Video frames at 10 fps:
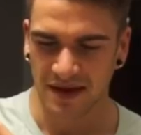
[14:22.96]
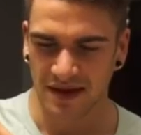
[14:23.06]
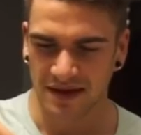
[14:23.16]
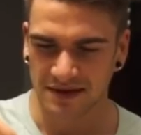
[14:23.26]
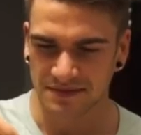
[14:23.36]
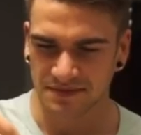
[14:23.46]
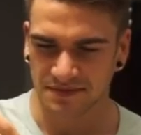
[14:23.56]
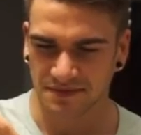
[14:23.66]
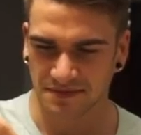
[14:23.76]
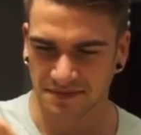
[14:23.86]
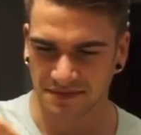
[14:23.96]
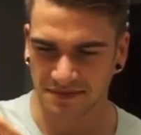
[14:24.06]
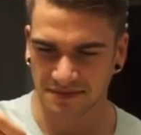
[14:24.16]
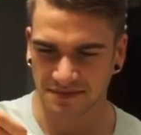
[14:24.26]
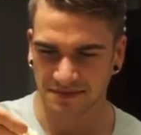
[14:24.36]

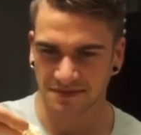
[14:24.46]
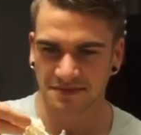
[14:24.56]
Nobody speaks.